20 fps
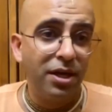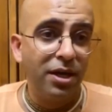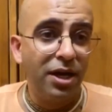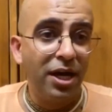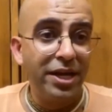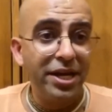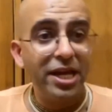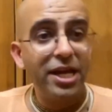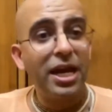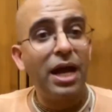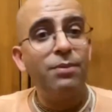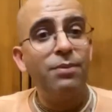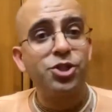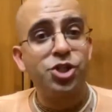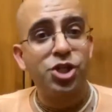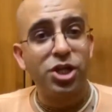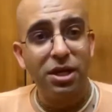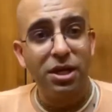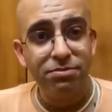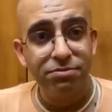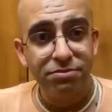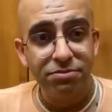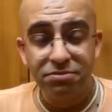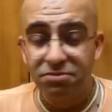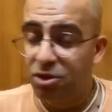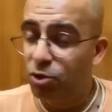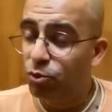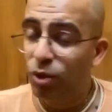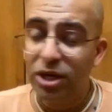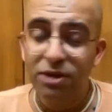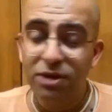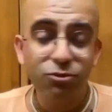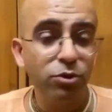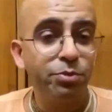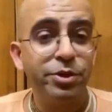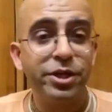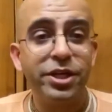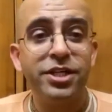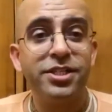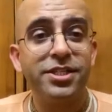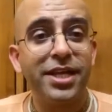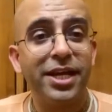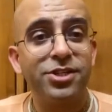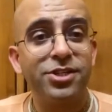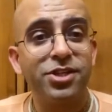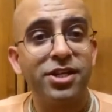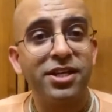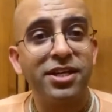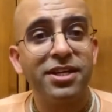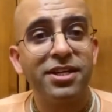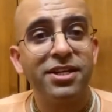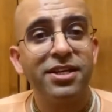Hare Namashtakam, wonderful prayers, Ash.